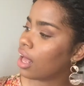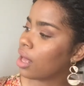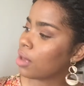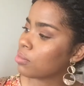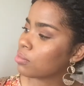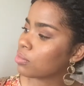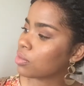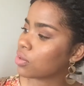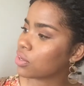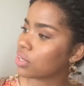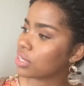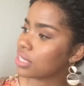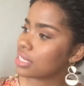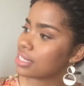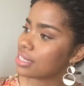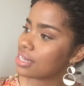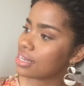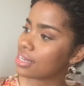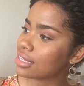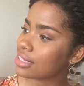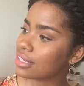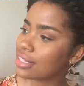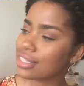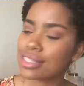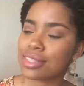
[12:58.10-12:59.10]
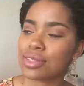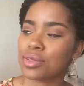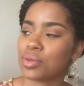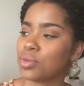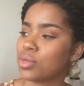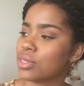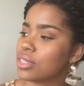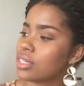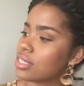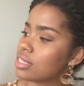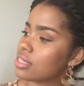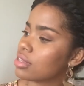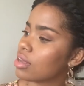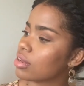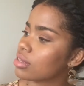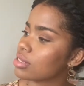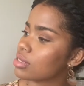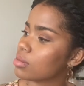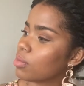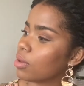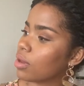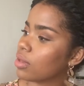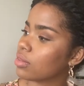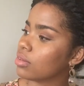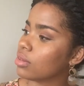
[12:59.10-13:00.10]
36, which talks
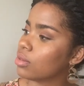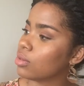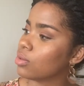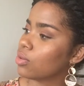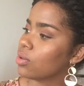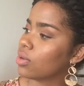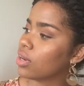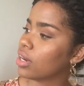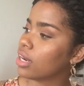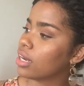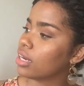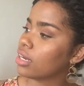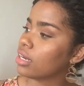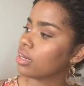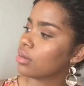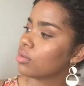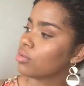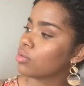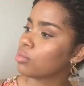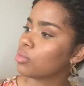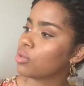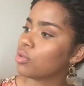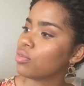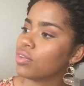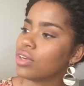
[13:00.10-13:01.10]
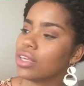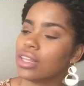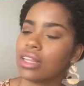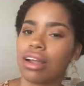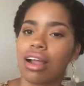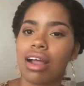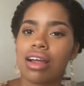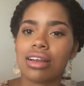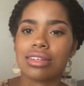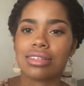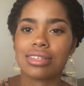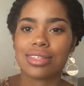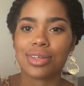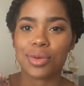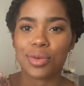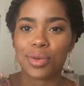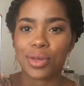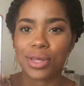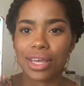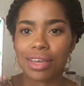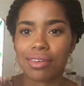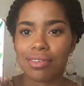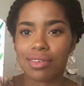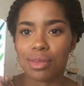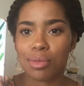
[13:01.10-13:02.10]
about the Lord removing the heart of stone and
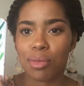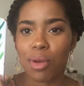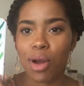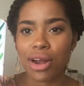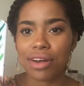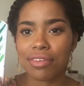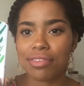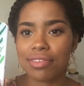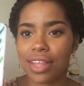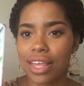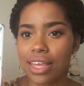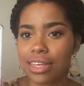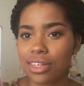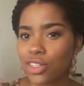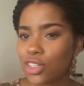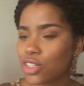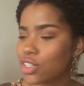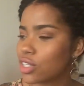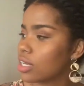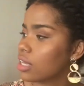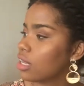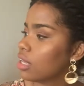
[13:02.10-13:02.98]
giving them a heart of flesh,